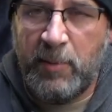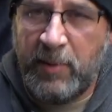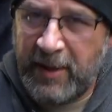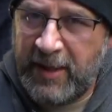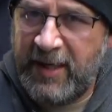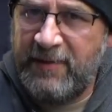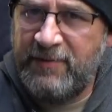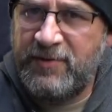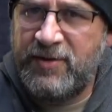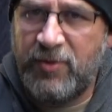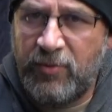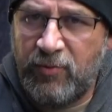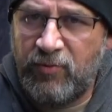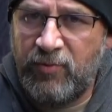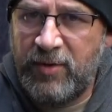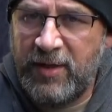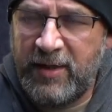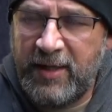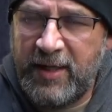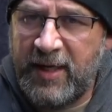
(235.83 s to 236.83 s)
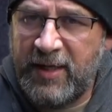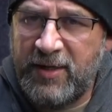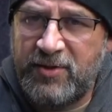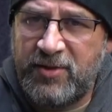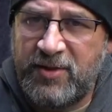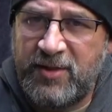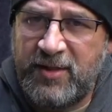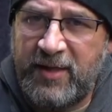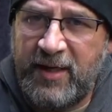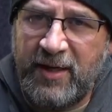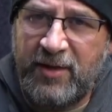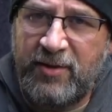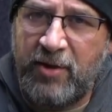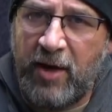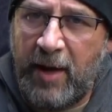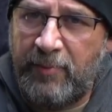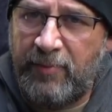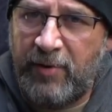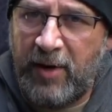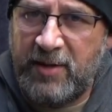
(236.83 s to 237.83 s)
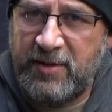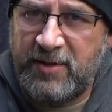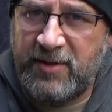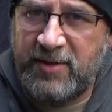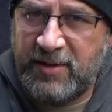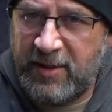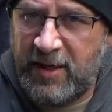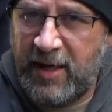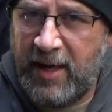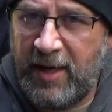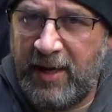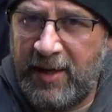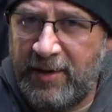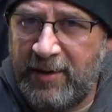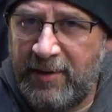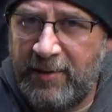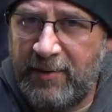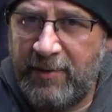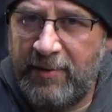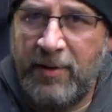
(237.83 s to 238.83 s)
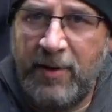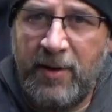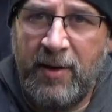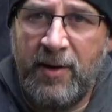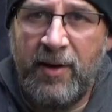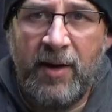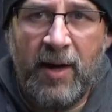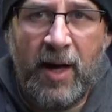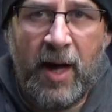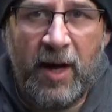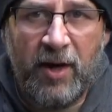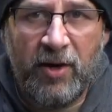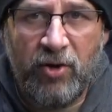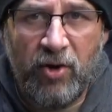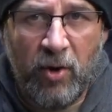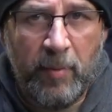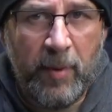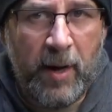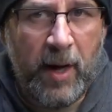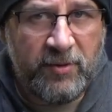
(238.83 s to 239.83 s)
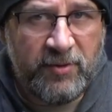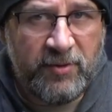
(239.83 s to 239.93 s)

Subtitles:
but it gives you a really interesting thought process on how to go about